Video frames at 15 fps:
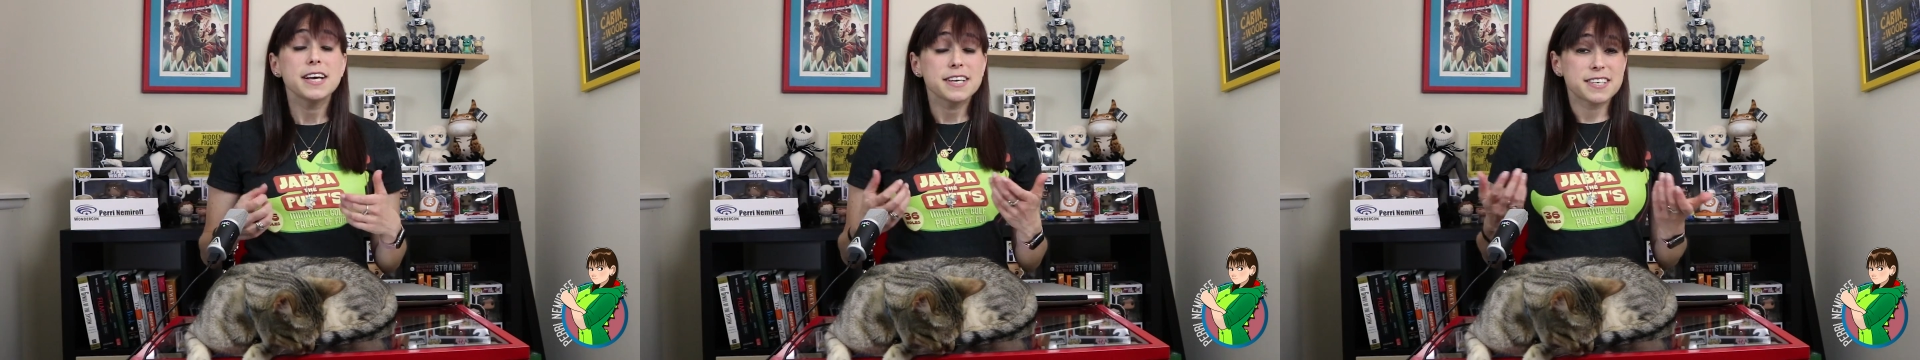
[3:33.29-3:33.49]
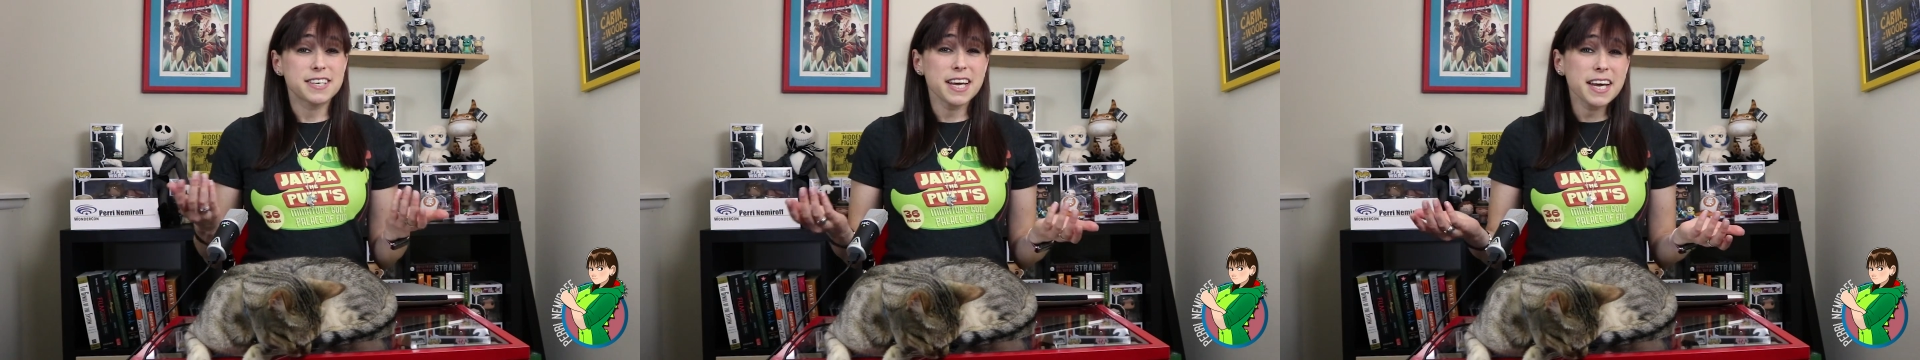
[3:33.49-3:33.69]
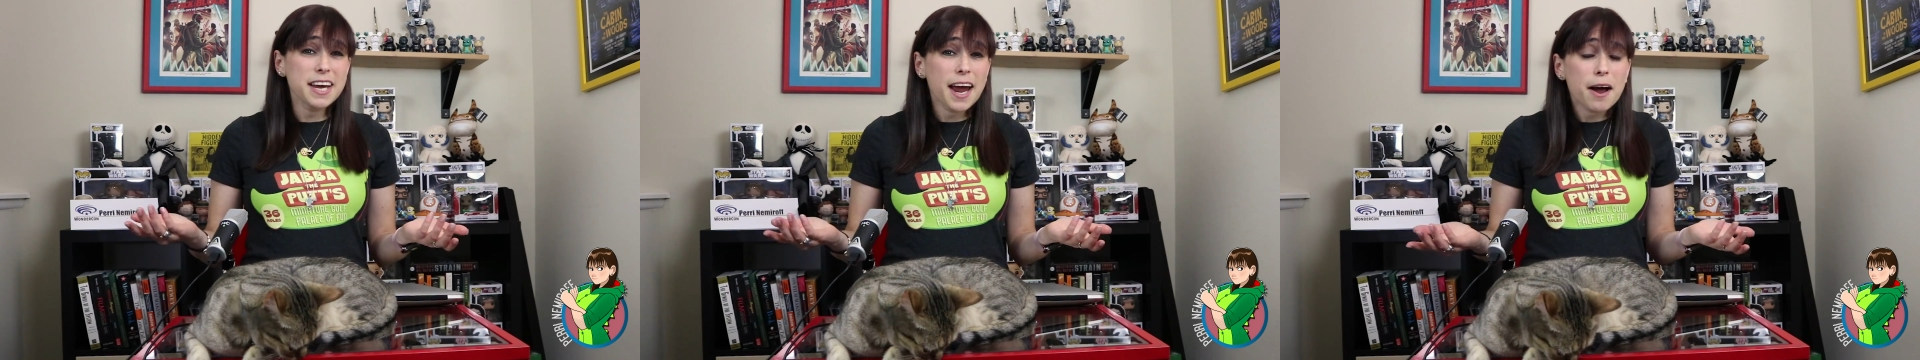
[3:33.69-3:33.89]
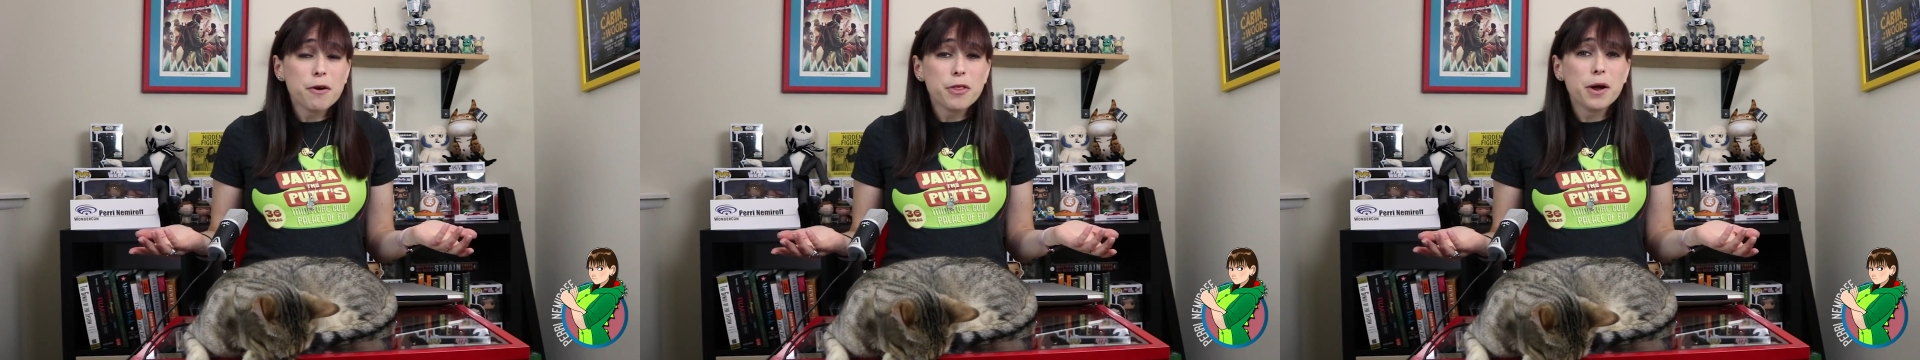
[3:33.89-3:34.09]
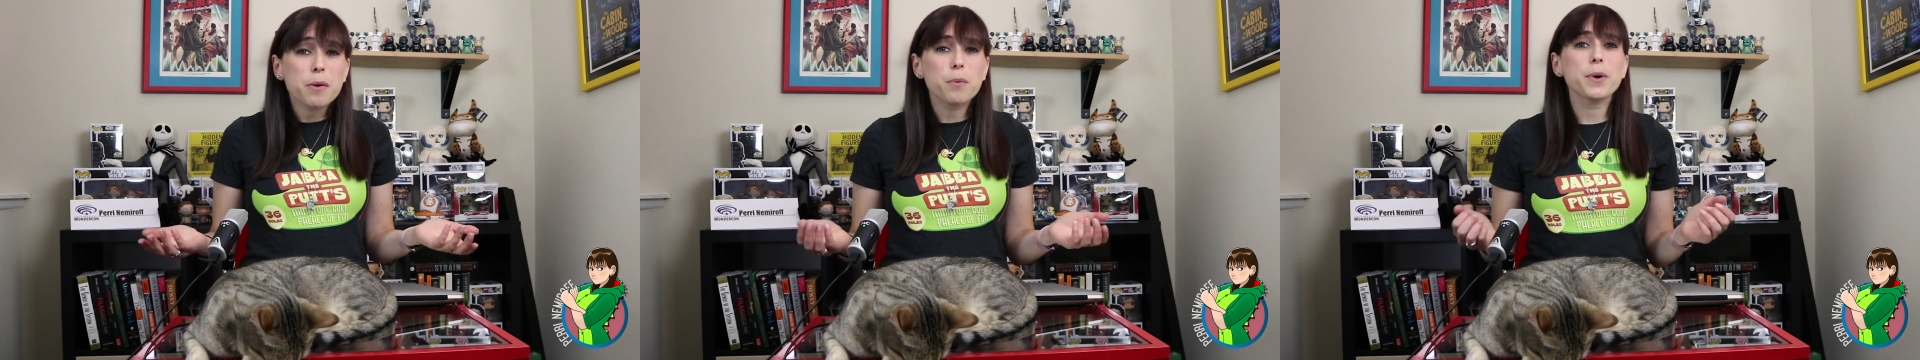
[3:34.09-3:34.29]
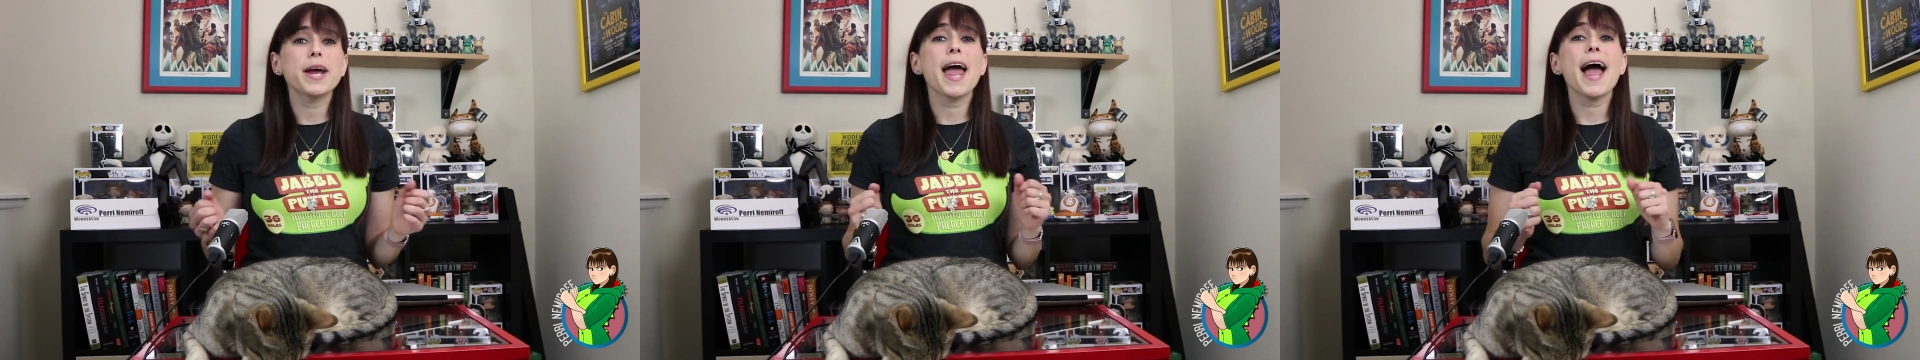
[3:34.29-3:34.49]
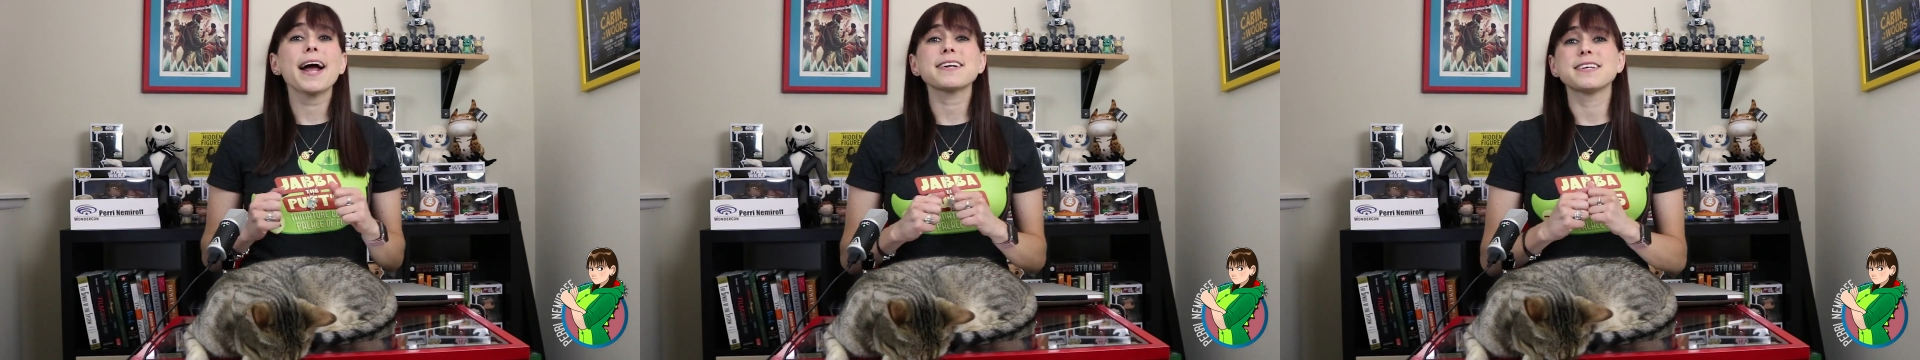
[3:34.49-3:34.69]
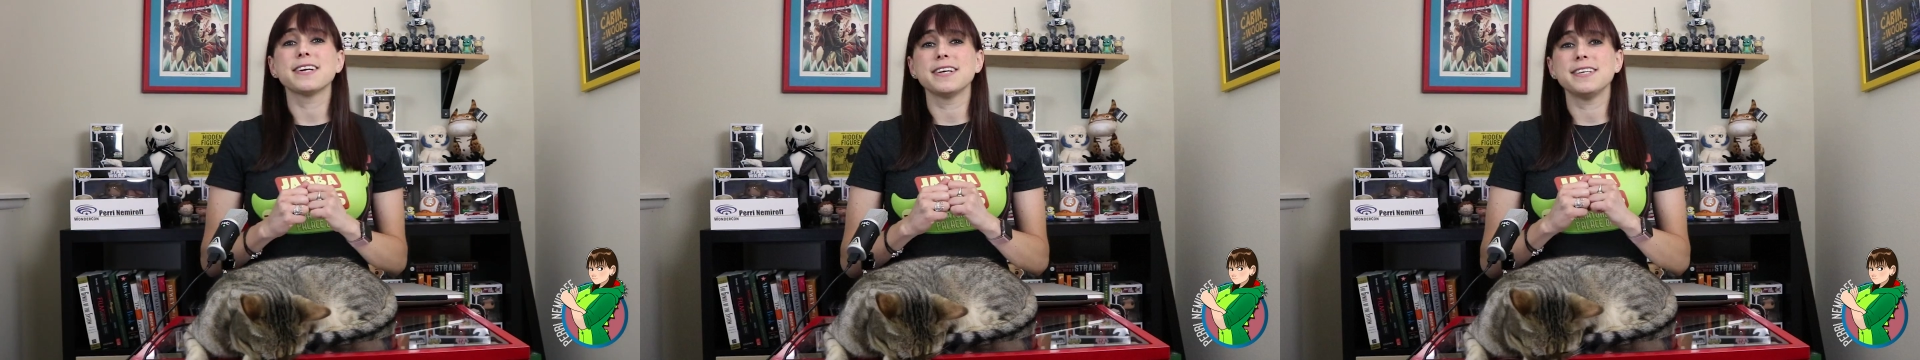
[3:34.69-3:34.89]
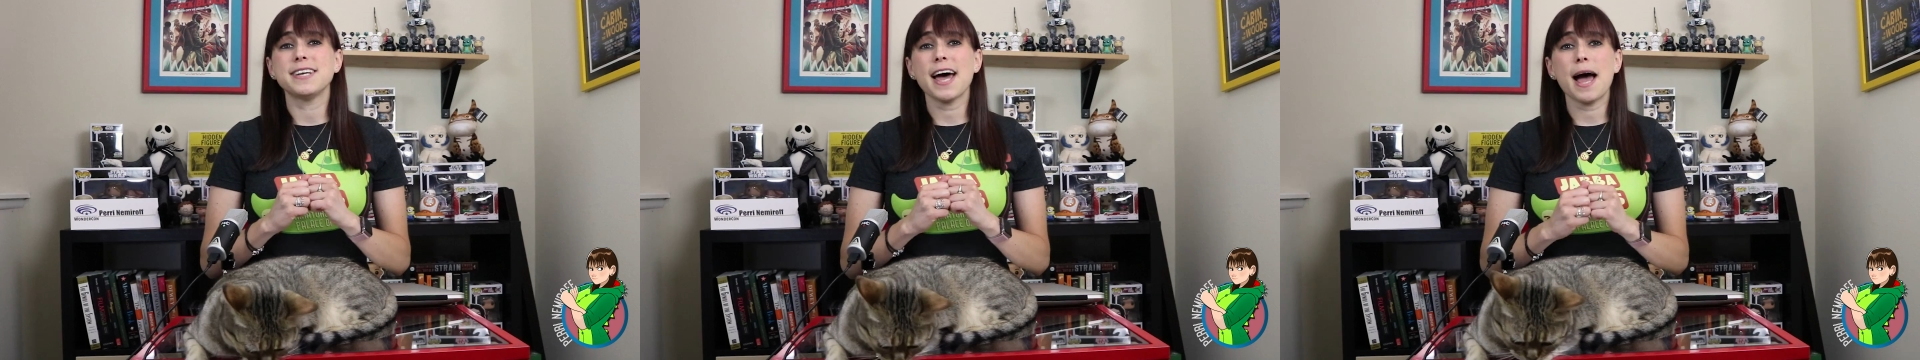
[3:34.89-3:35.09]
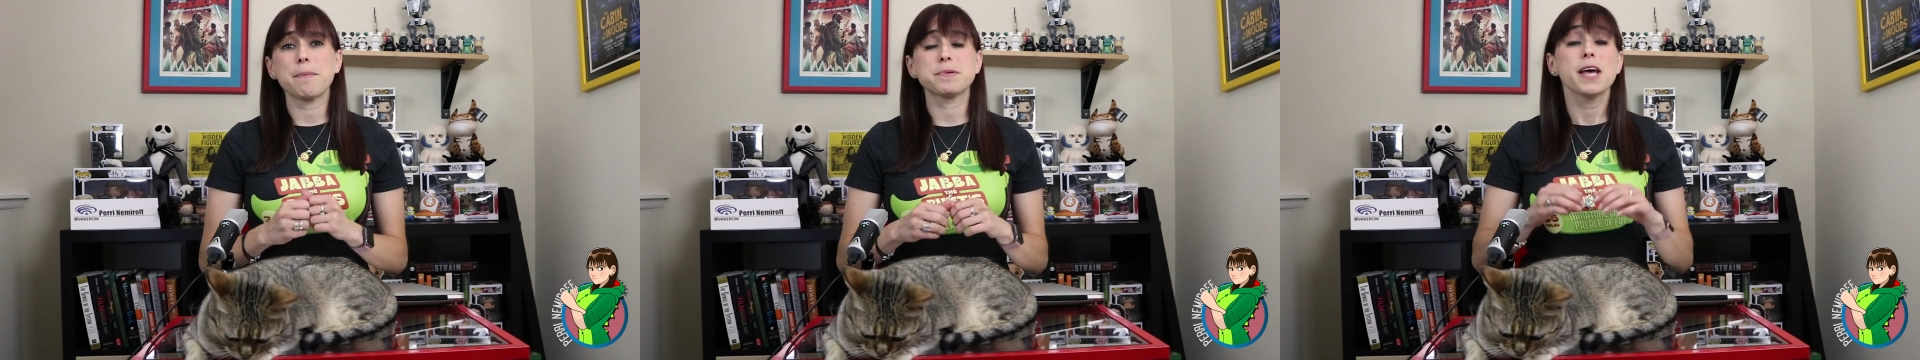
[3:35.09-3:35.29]
seeing how they react and
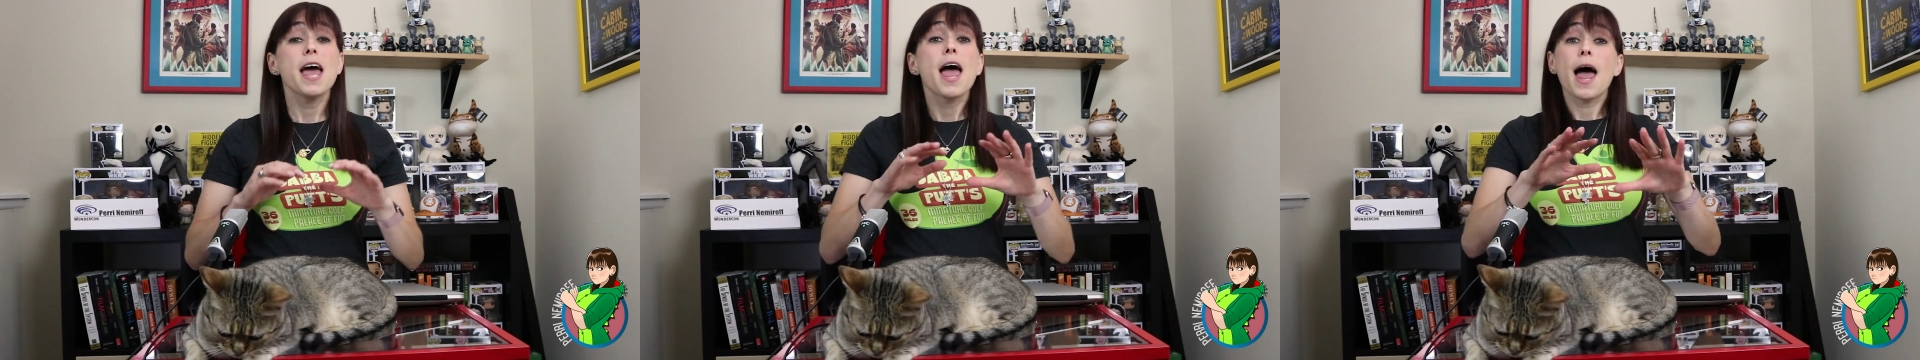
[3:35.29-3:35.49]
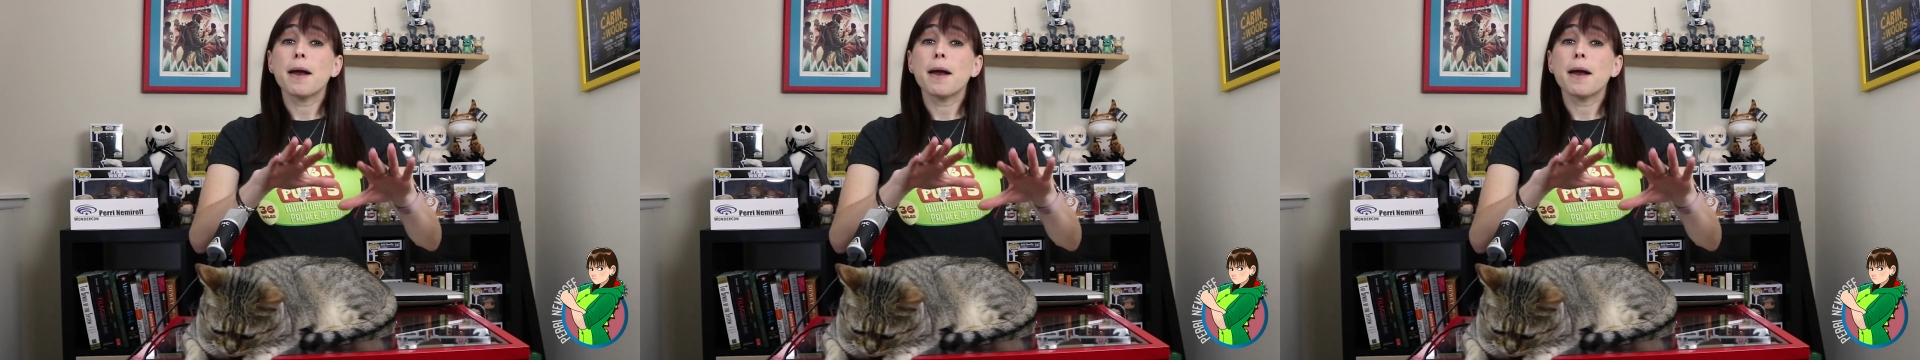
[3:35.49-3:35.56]
adapt,